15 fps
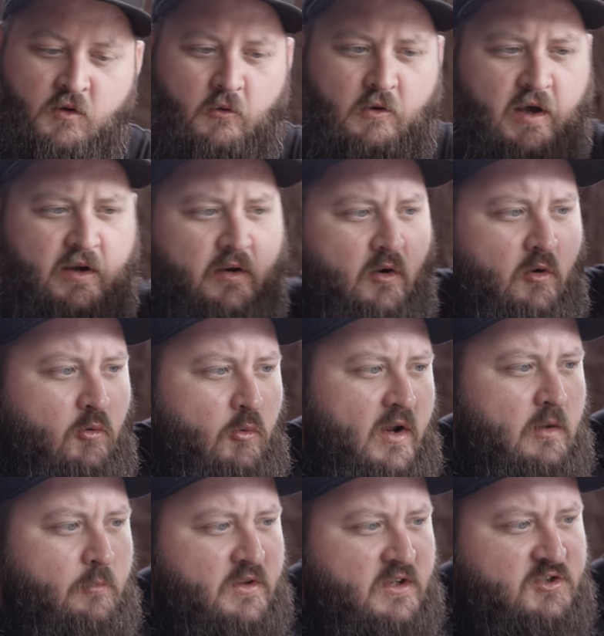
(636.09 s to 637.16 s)
Got an
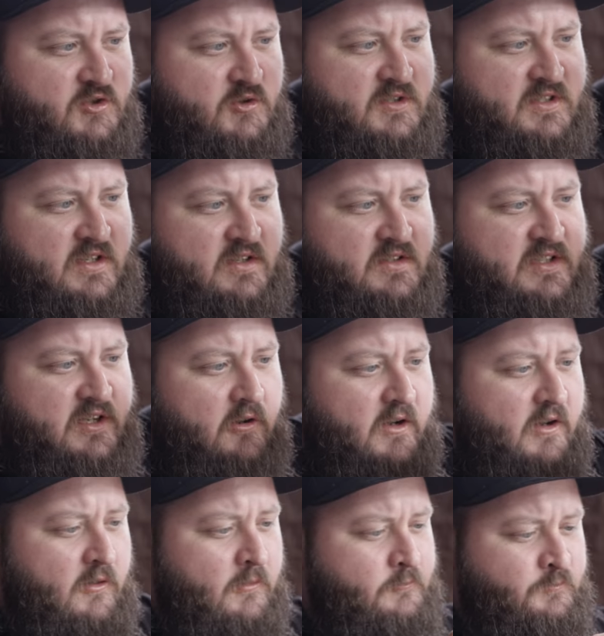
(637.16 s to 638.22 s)
incredibly juicy
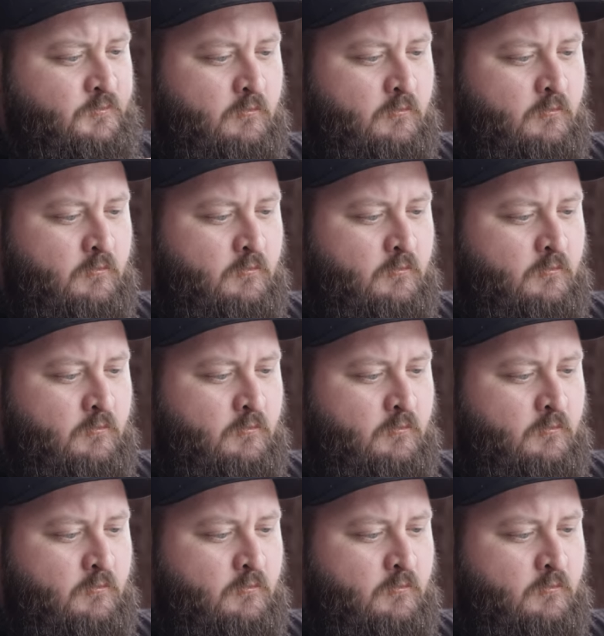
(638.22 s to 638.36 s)
interior.